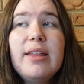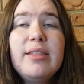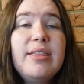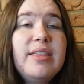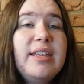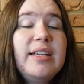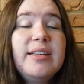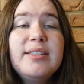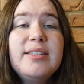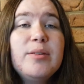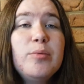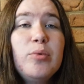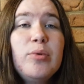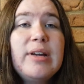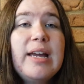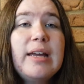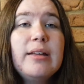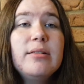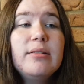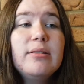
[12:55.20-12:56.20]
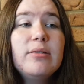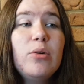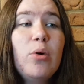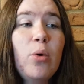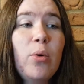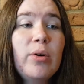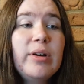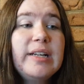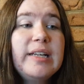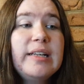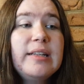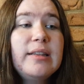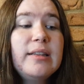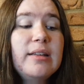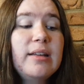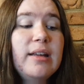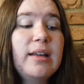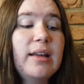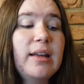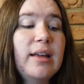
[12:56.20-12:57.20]
thinks it will get caught
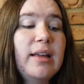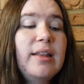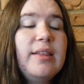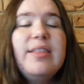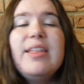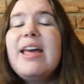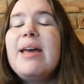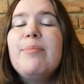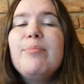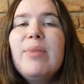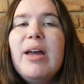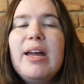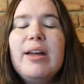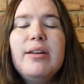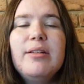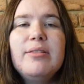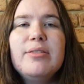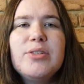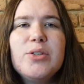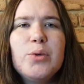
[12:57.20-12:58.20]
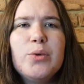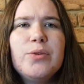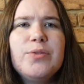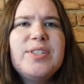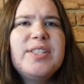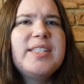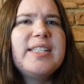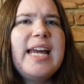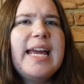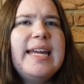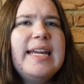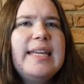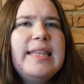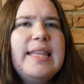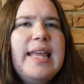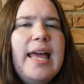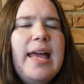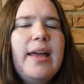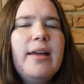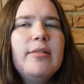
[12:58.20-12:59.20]
in them and sort of stay in
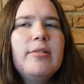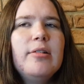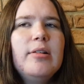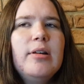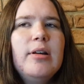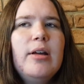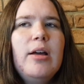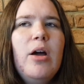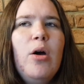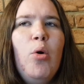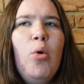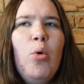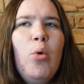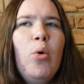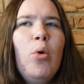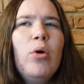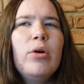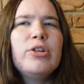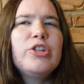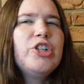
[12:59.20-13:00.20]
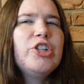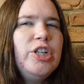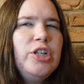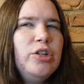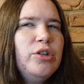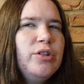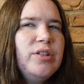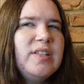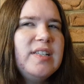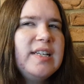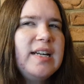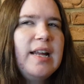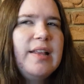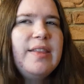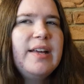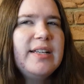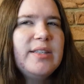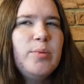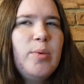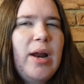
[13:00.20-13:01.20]
there, or used it and
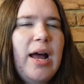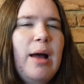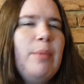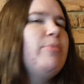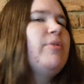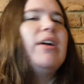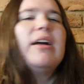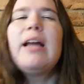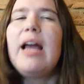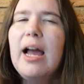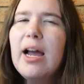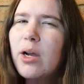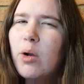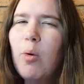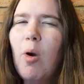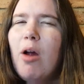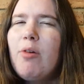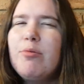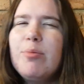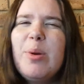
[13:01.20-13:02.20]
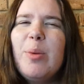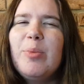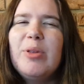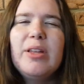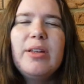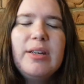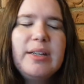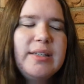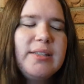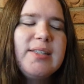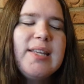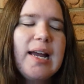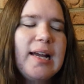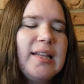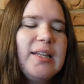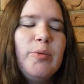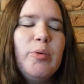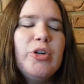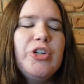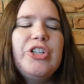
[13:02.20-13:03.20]
that's what happened. I can't quite remember
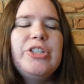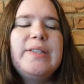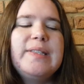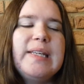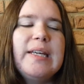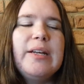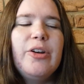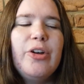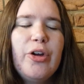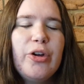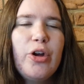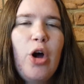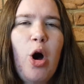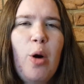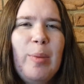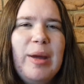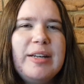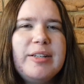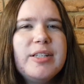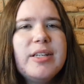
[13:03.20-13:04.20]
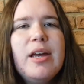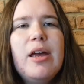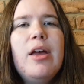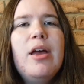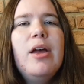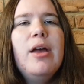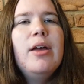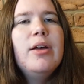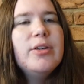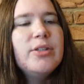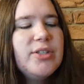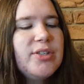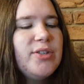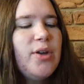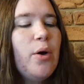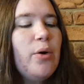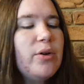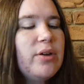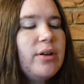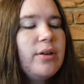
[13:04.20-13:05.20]
exactly what she said in her comment.
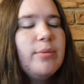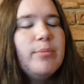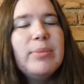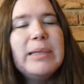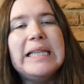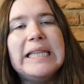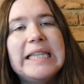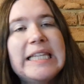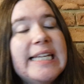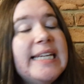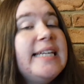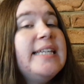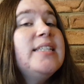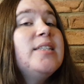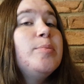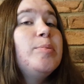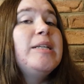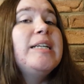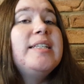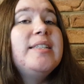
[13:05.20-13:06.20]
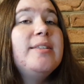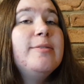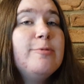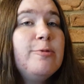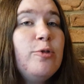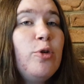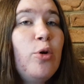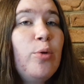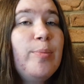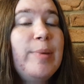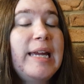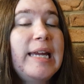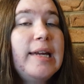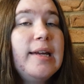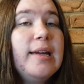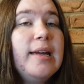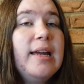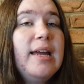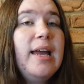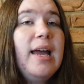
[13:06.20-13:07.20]
So please, please inform
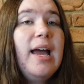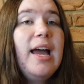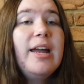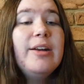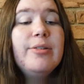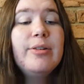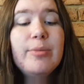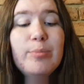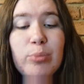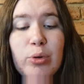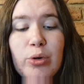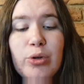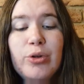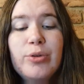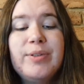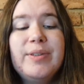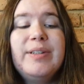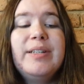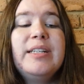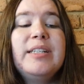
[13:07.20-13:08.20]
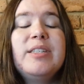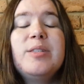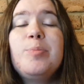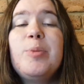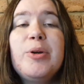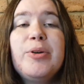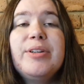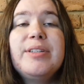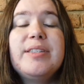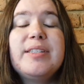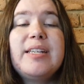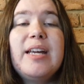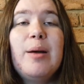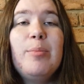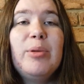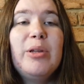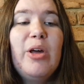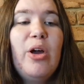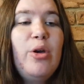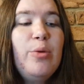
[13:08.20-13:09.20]
me and put your experience down
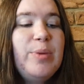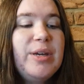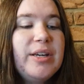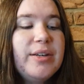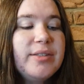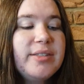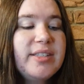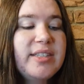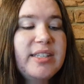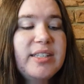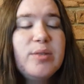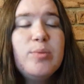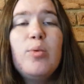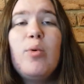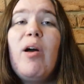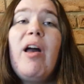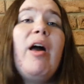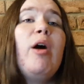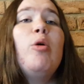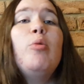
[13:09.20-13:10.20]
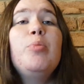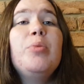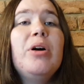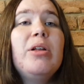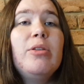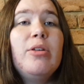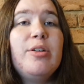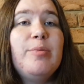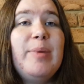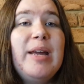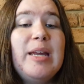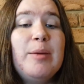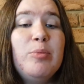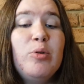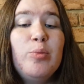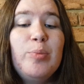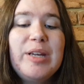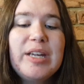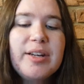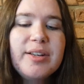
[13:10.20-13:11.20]
below, because this will help a lot of
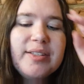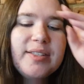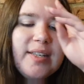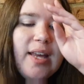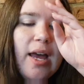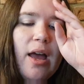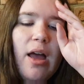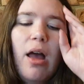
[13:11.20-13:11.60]
people, because